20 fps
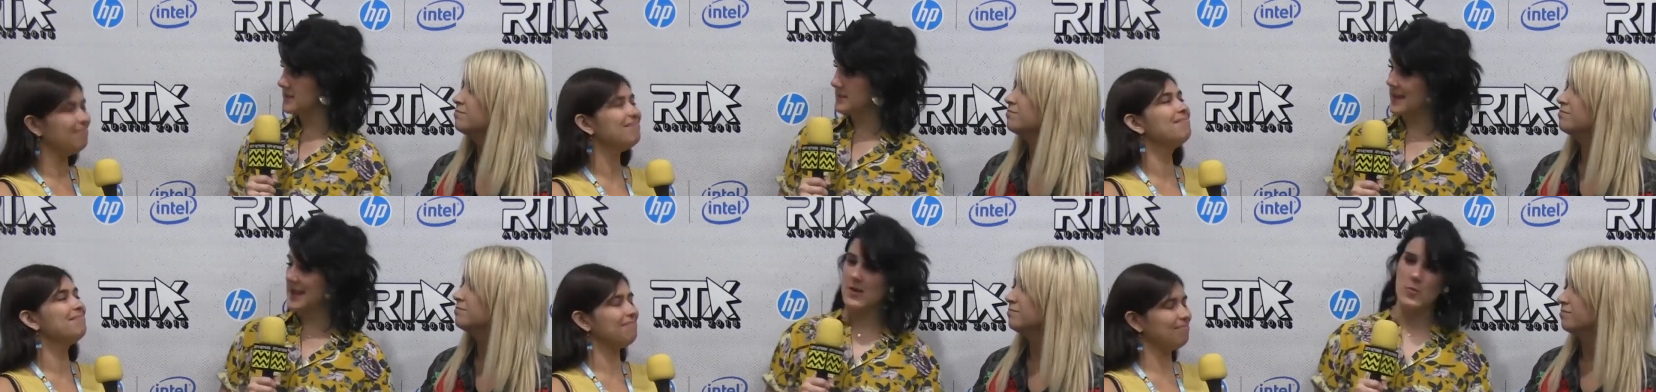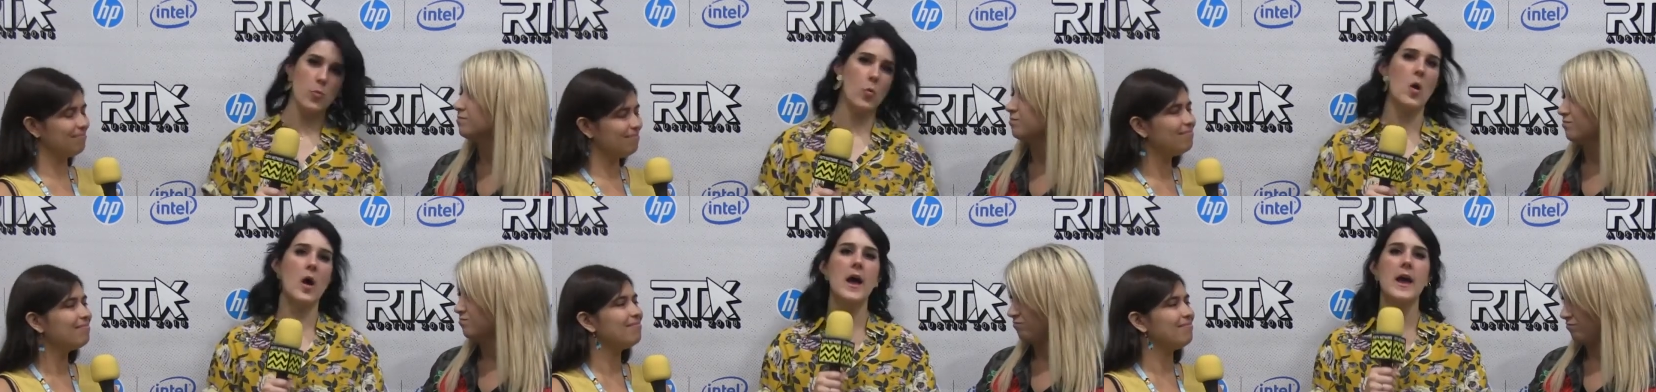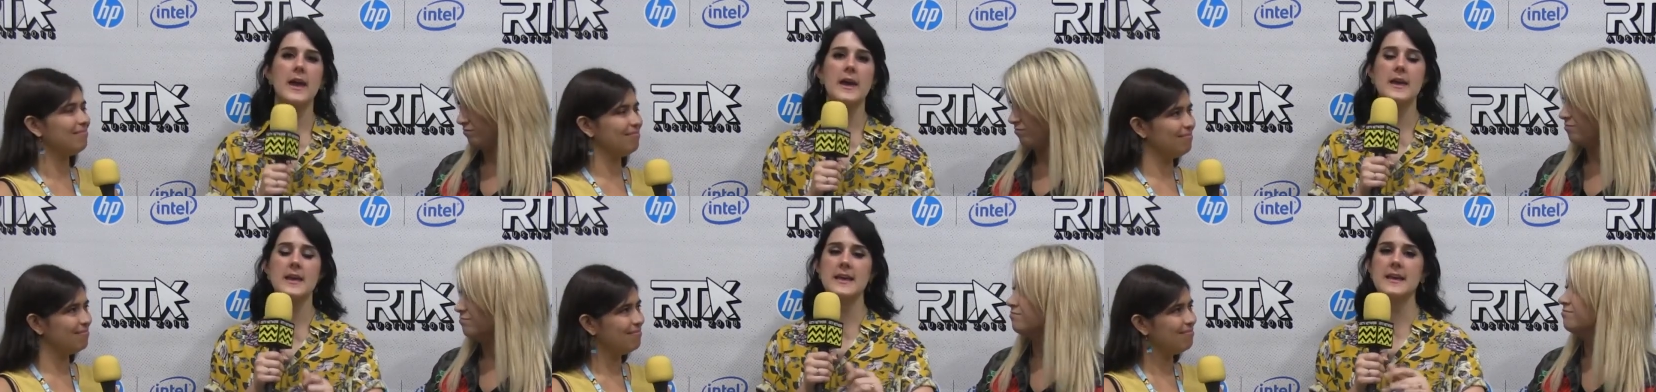Speaker 1: like
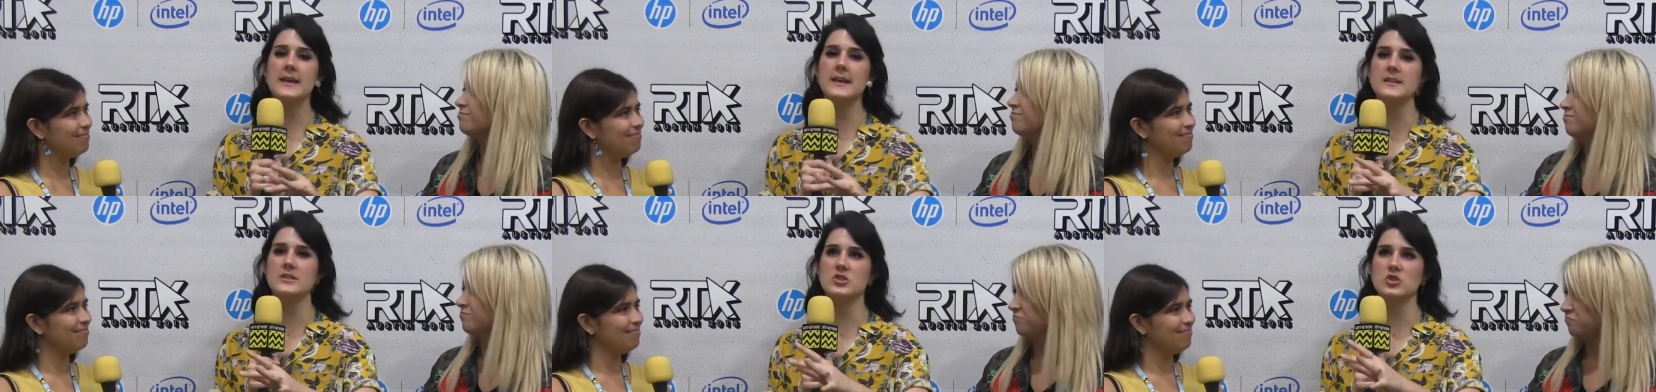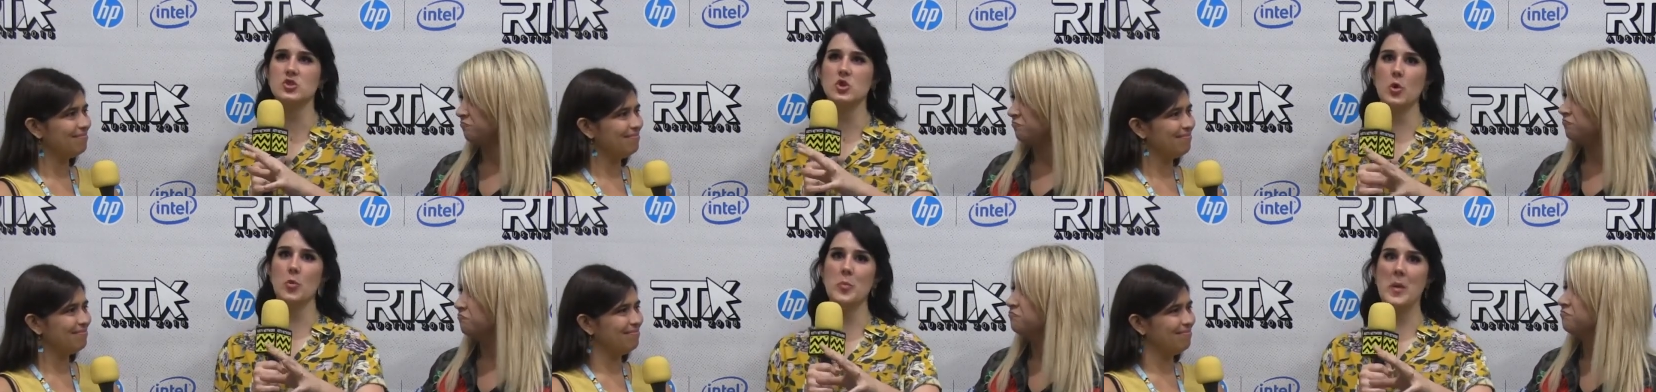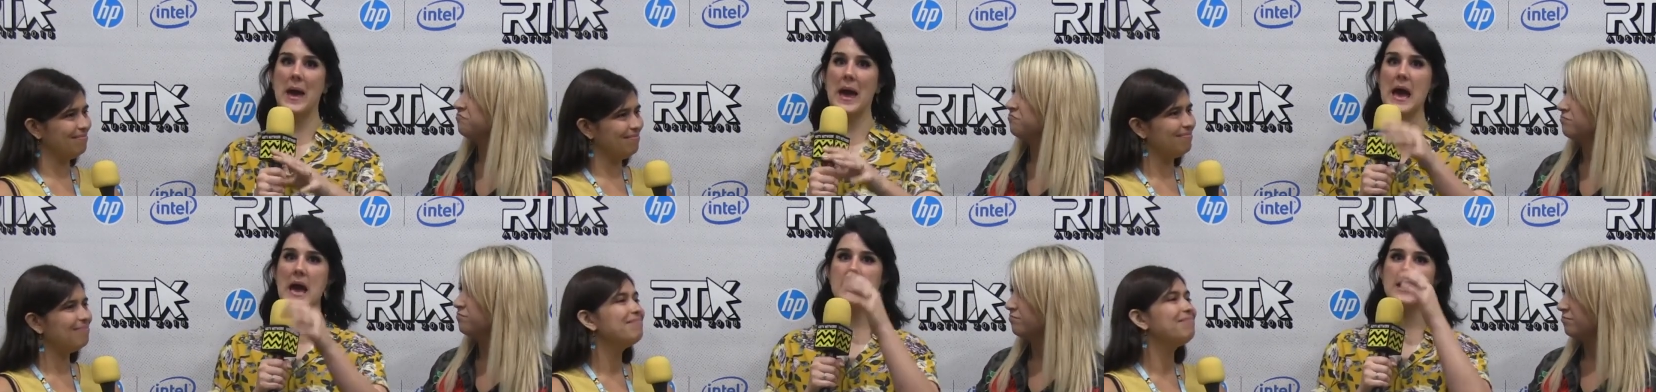why he is so
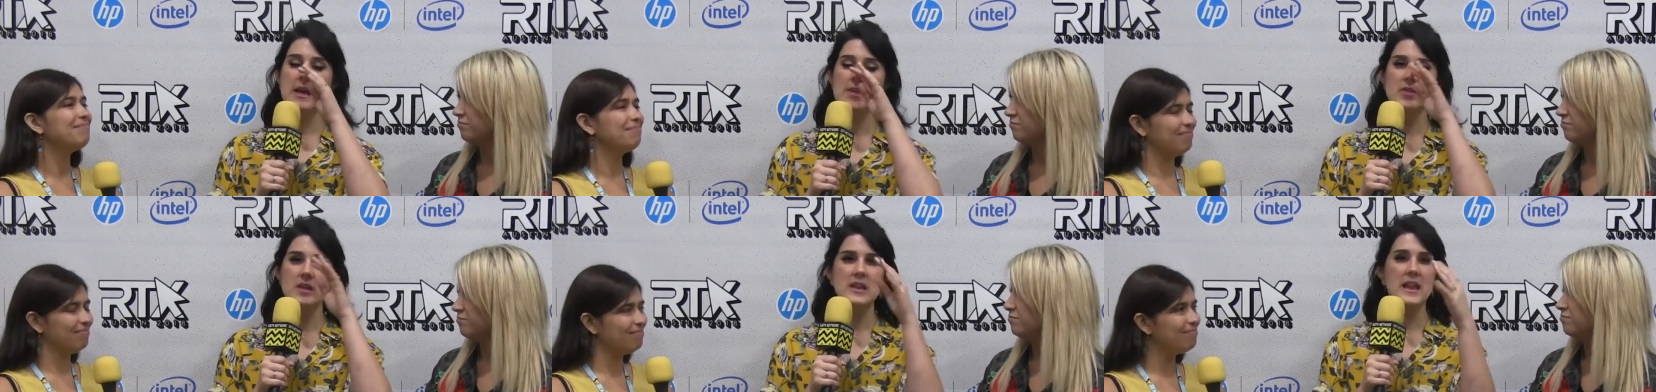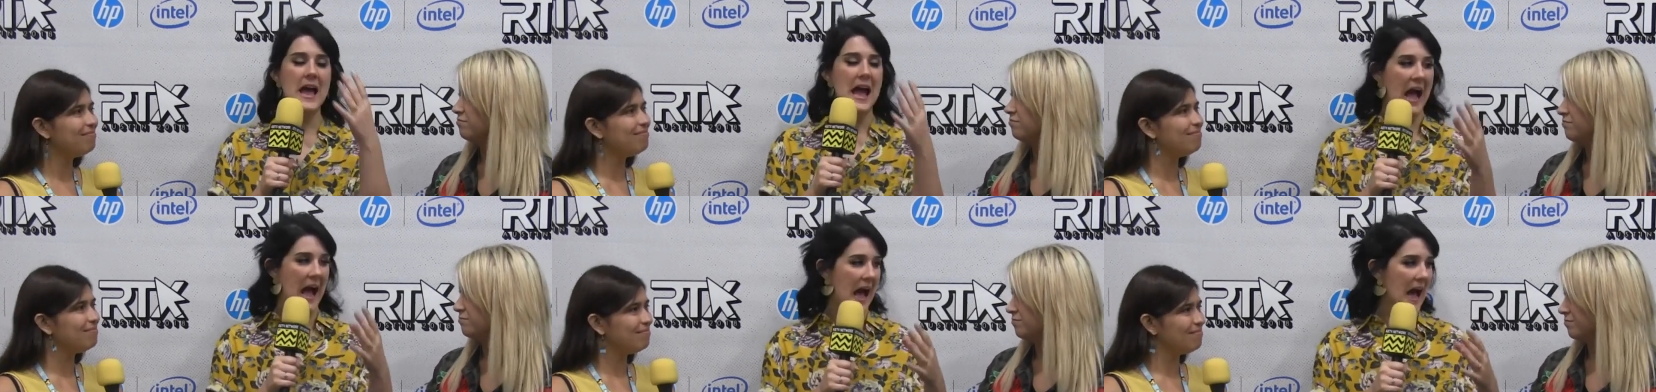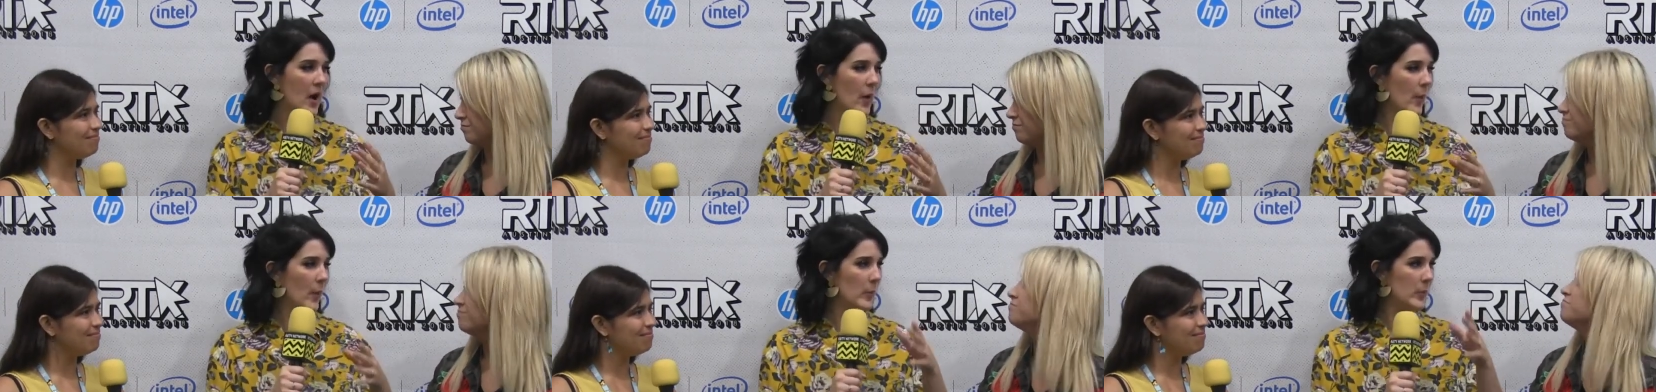bad, and then
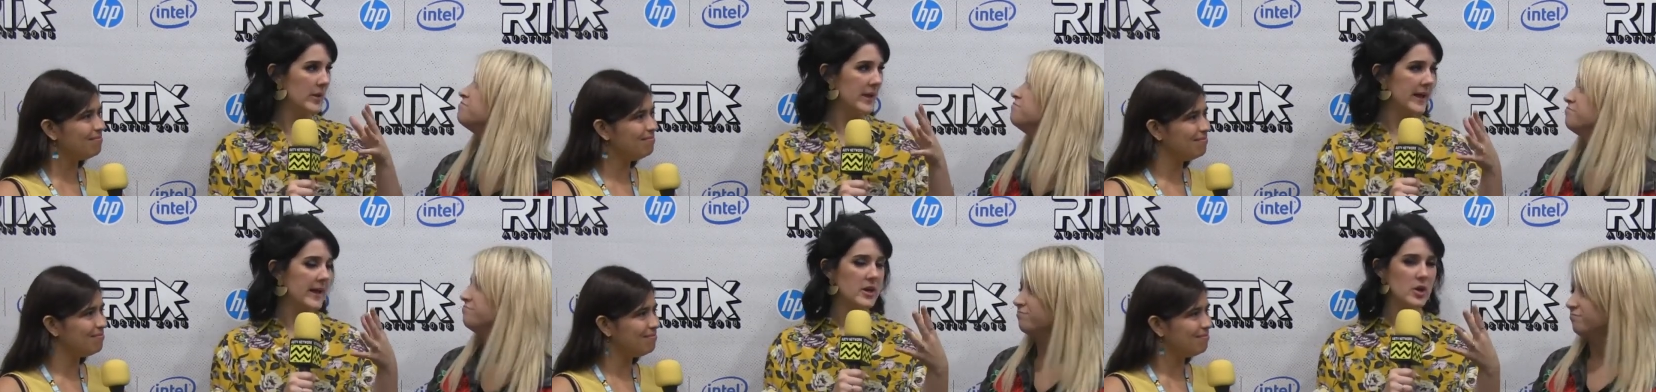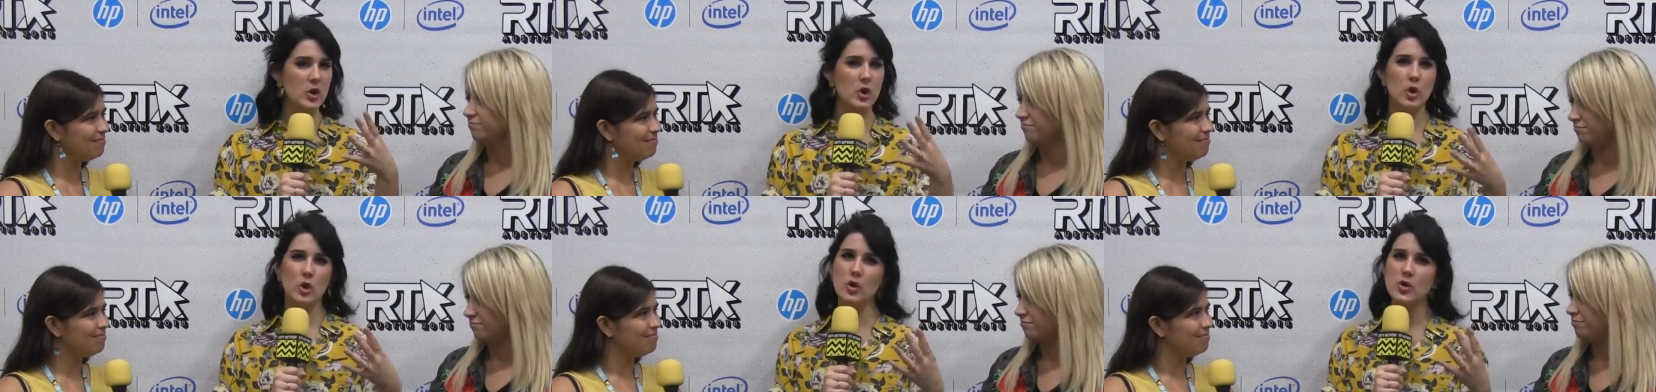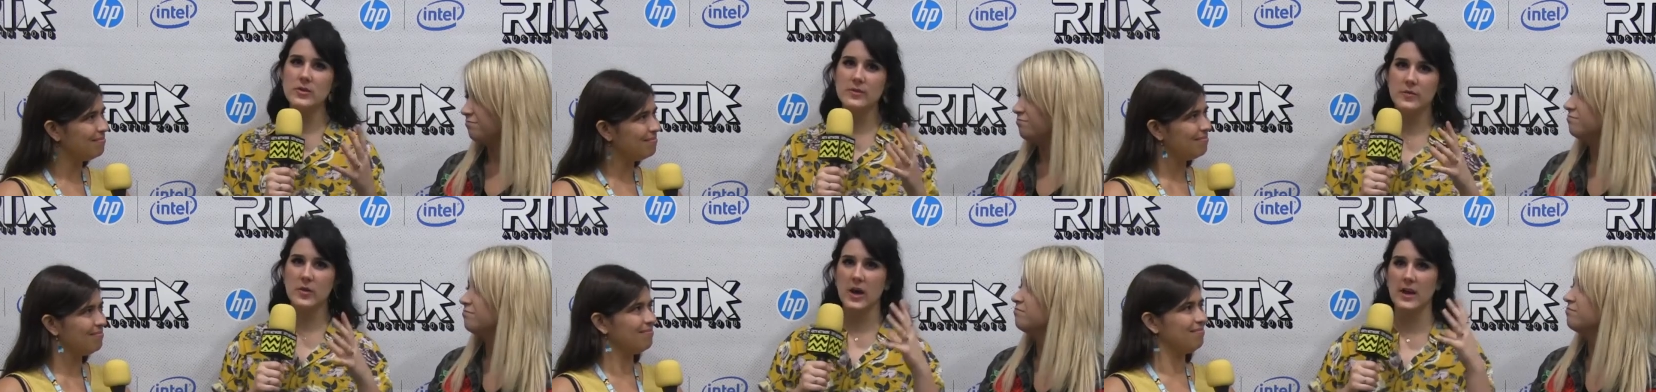how Blake could
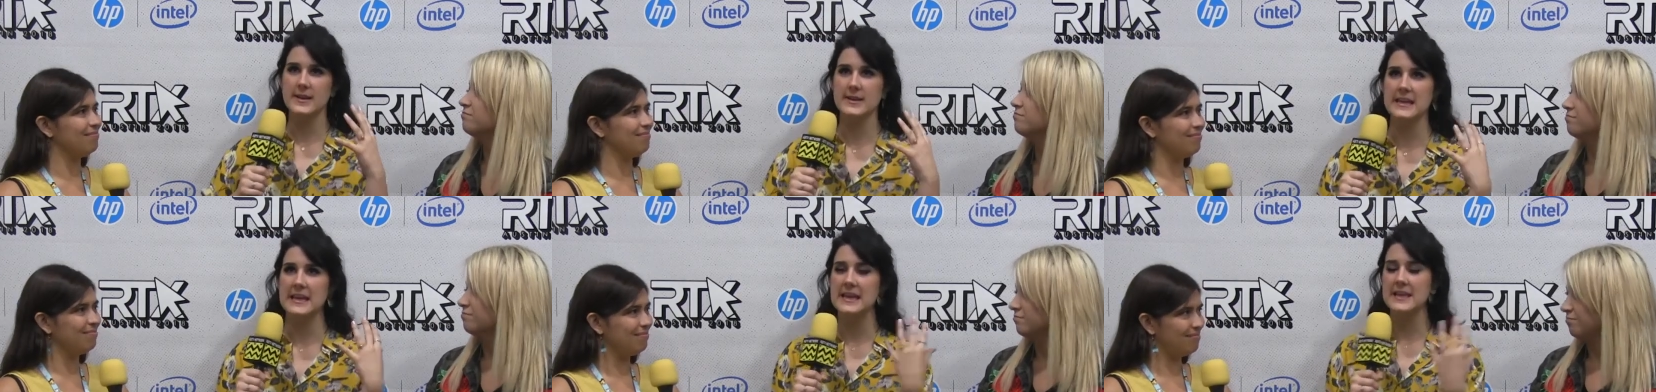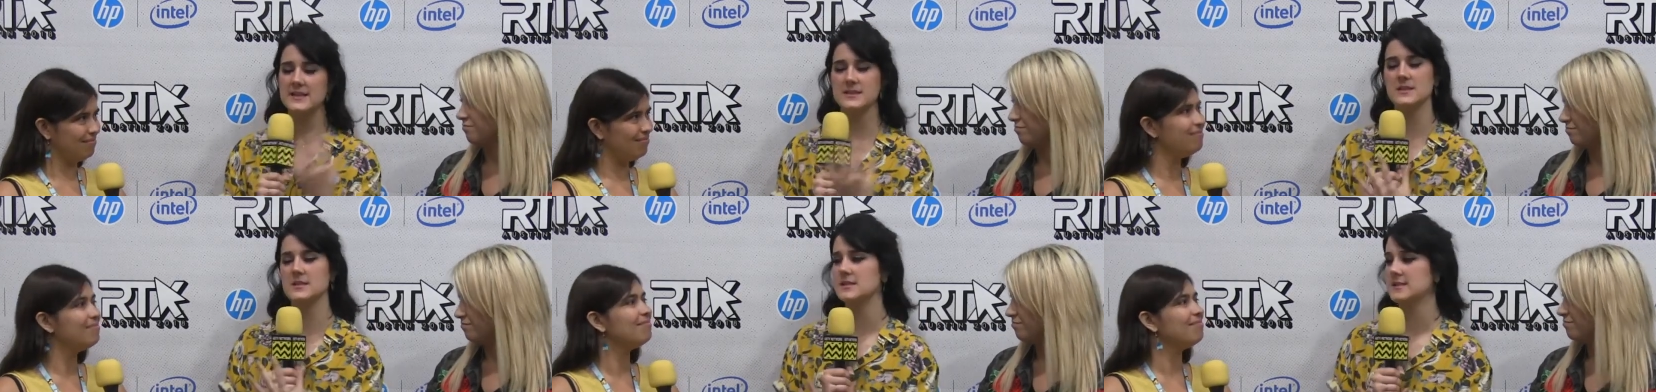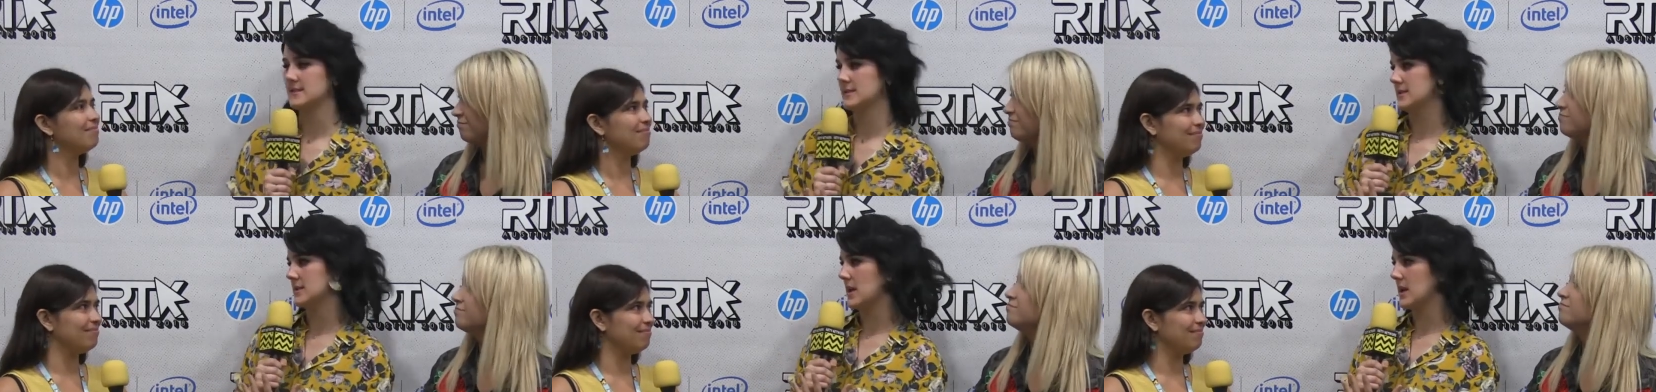have gotten easily
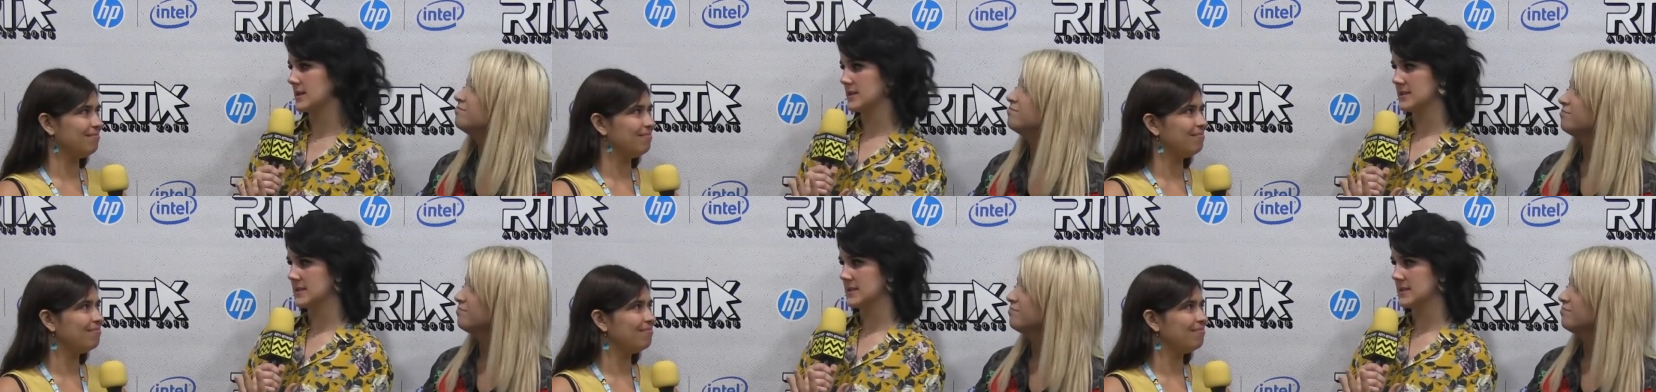sucked